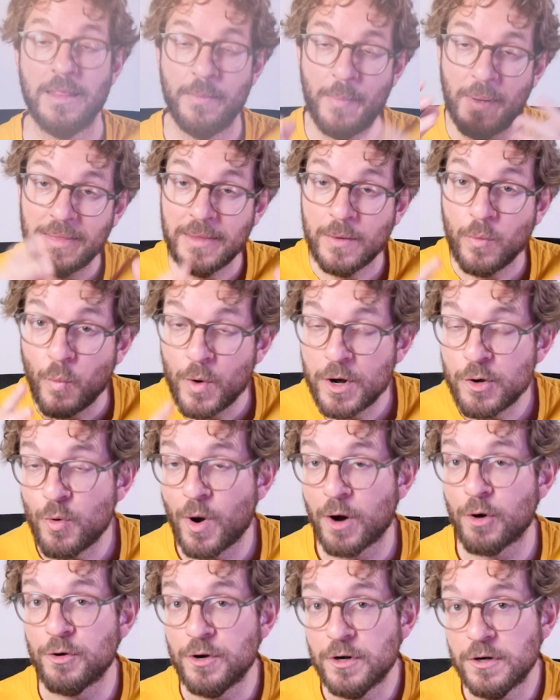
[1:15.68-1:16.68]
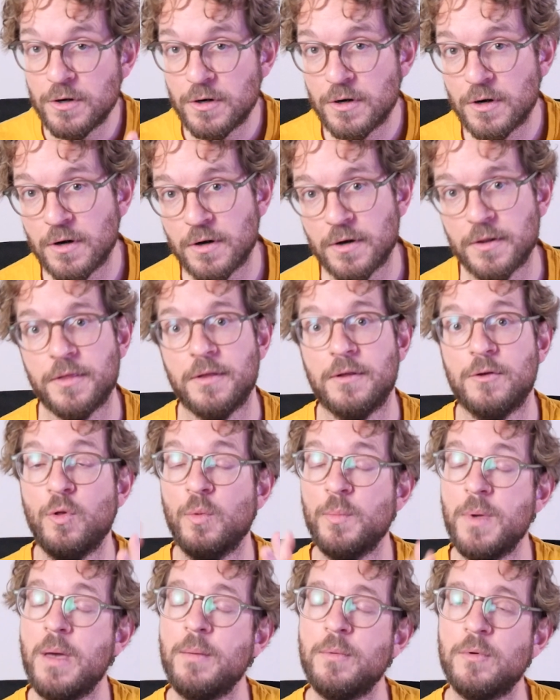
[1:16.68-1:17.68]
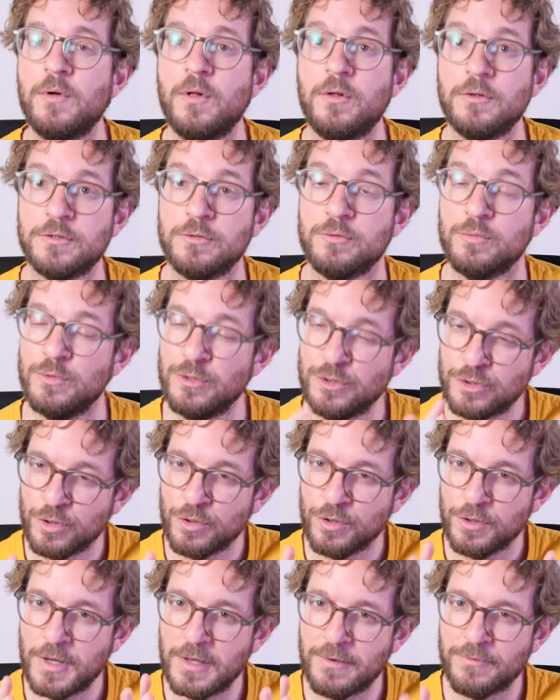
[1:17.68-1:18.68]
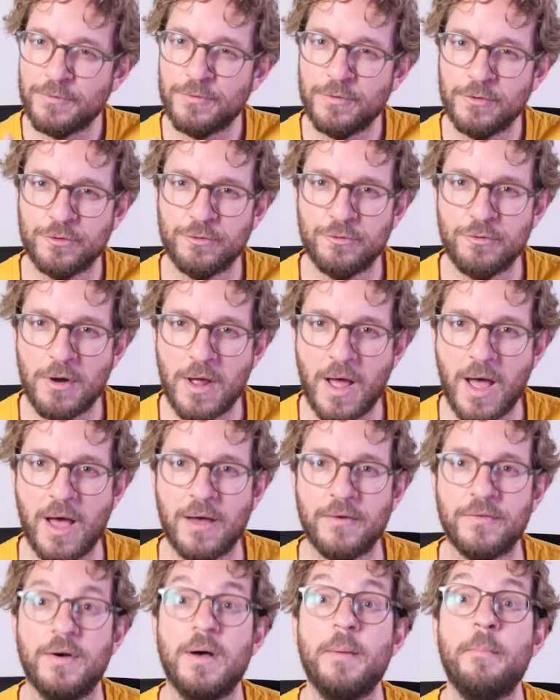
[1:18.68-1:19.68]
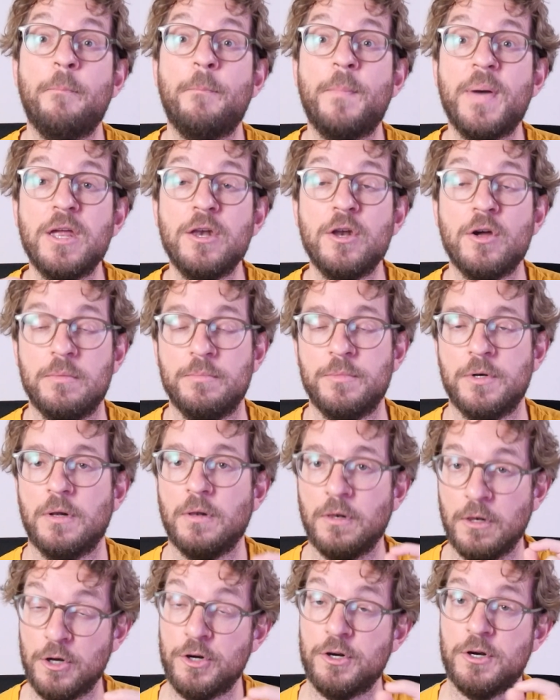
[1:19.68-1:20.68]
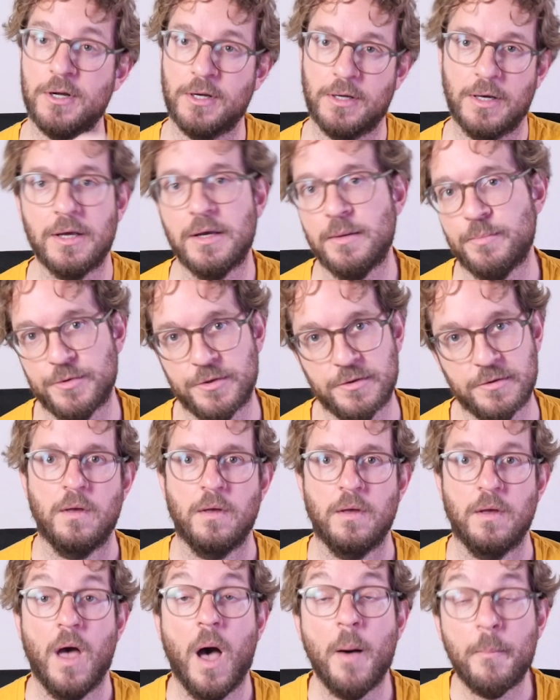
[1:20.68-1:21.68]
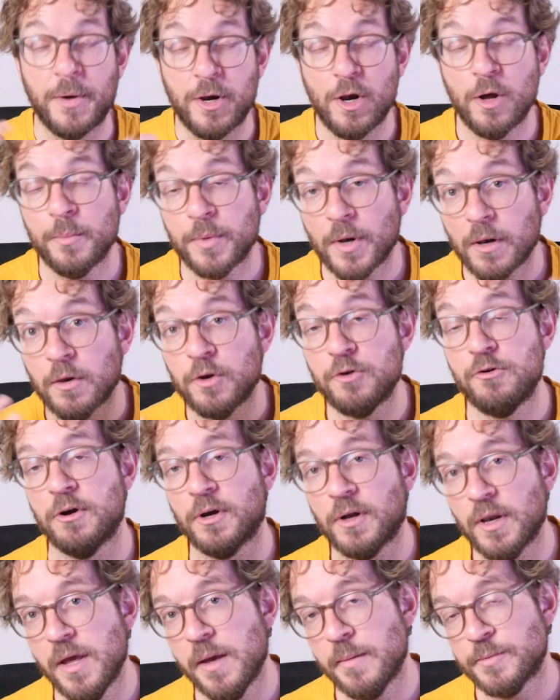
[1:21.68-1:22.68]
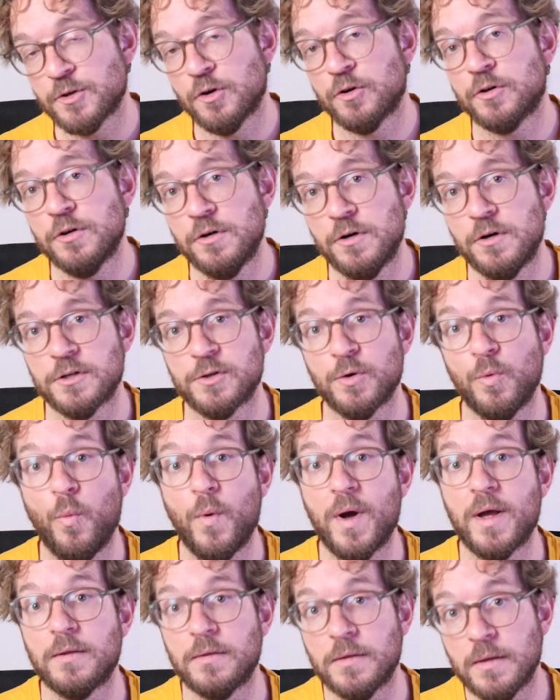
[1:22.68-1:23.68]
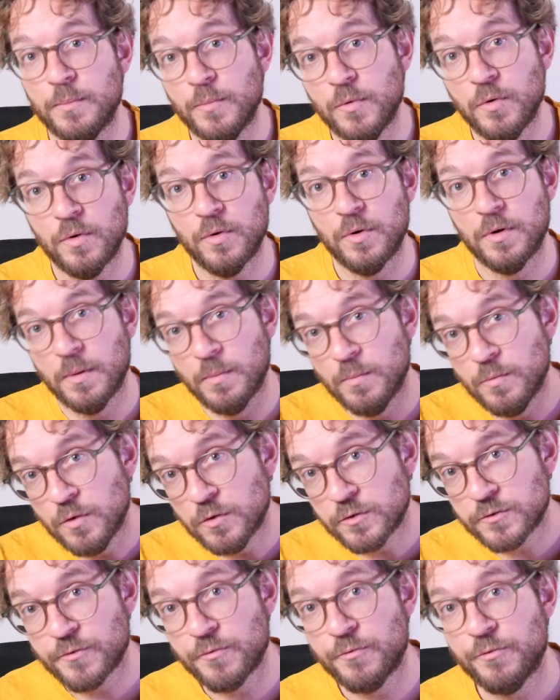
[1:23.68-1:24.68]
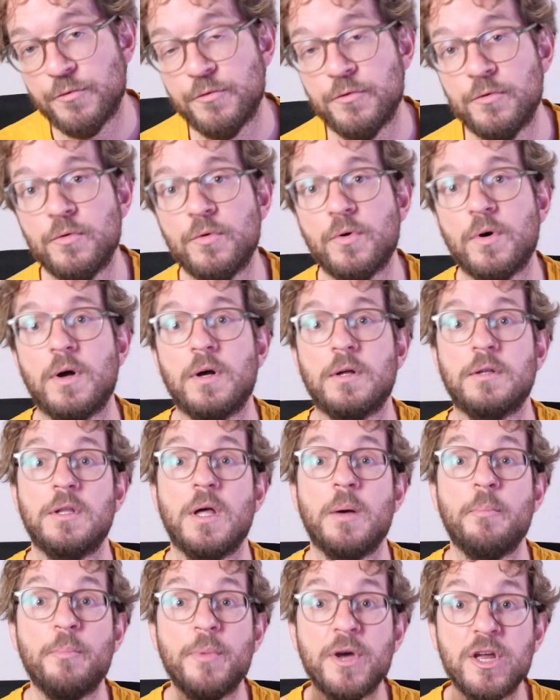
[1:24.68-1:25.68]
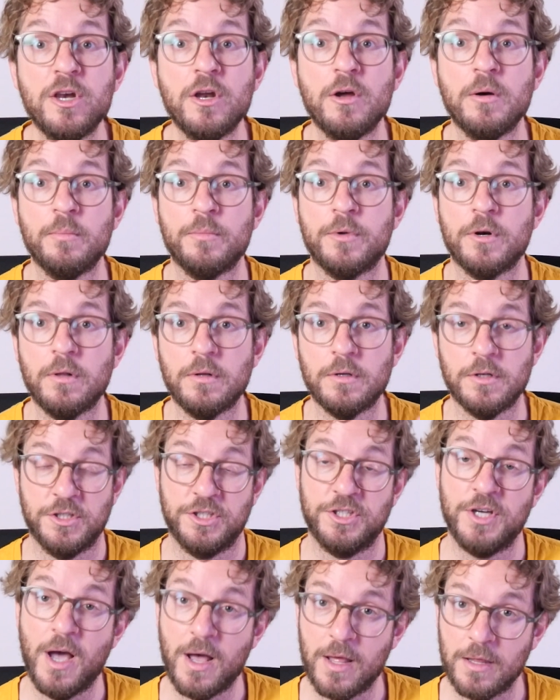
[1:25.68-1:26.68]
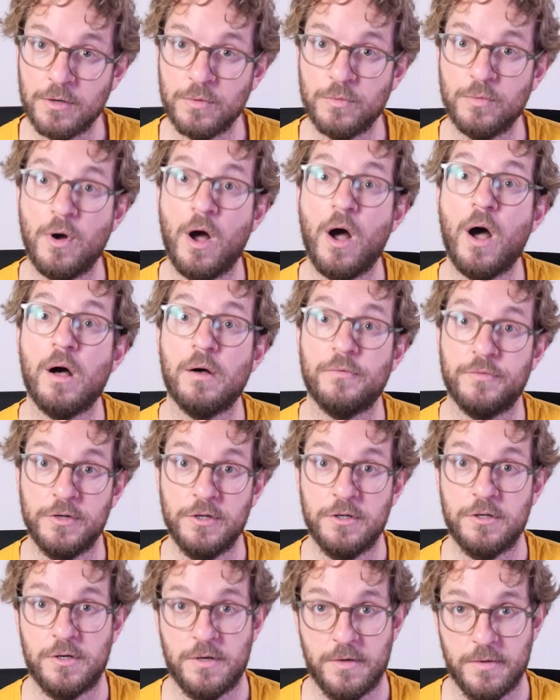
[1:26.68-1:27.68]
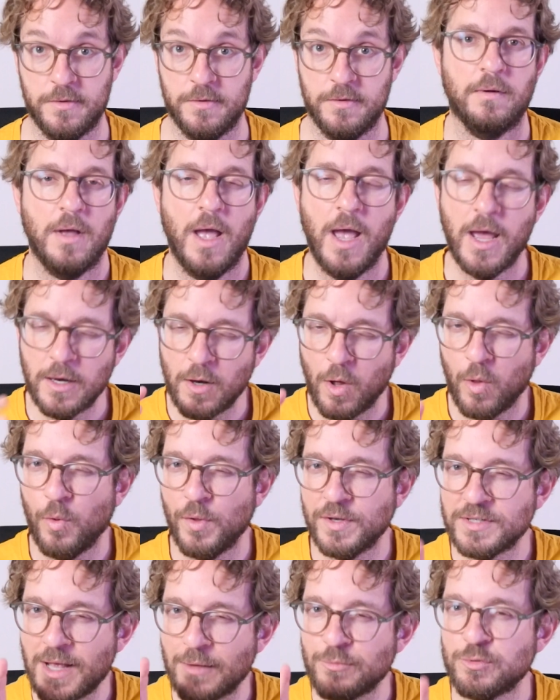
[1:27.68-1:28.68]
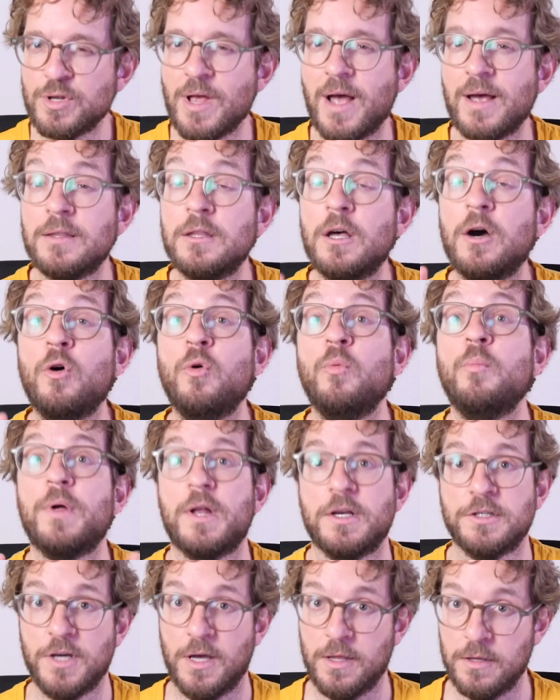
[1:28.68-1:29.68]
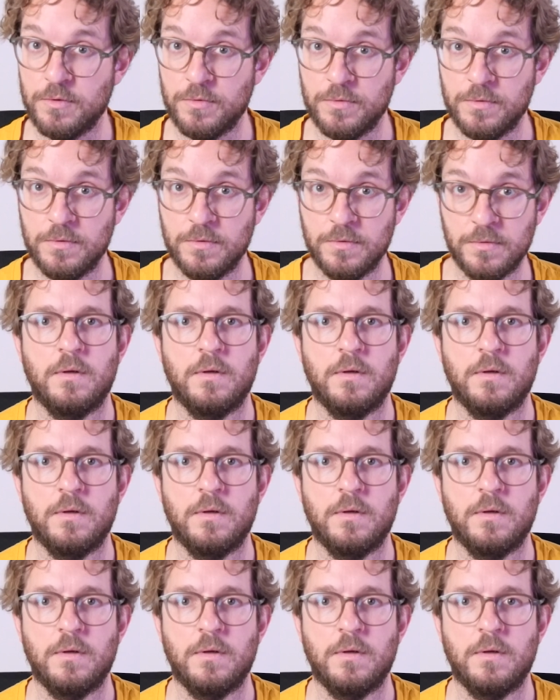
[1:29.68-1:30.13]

depending where you are on Earth, you'll be able also to enjoy and photograph a penumbral lunar eclipse. A penumbral lunar eclipse occurs when the moon moves through the penumbral shadow of Earth and always outside the umbra shadow.